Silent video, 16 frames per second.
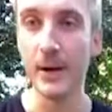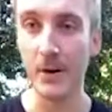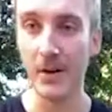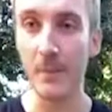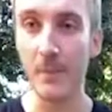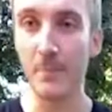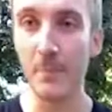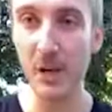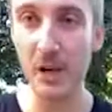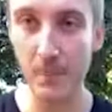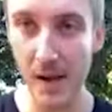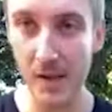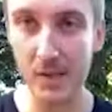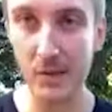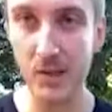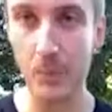We have a bigger
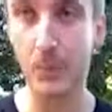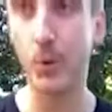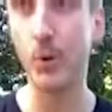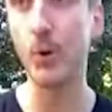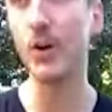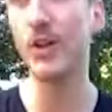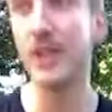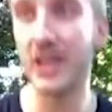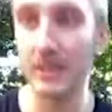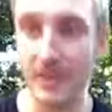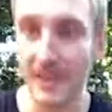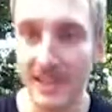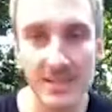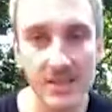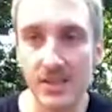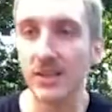base of support, you're going
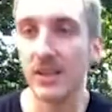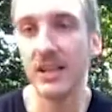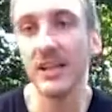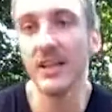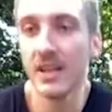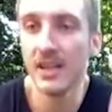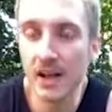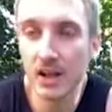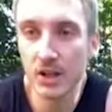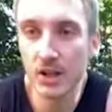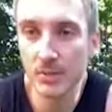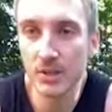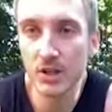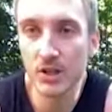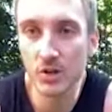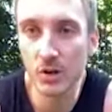to be instantly a
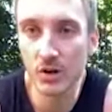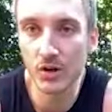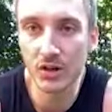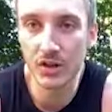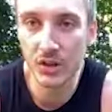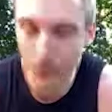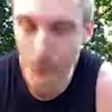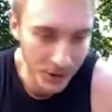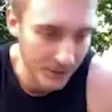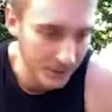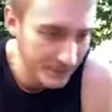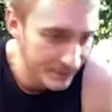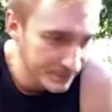little bit stronger than you were.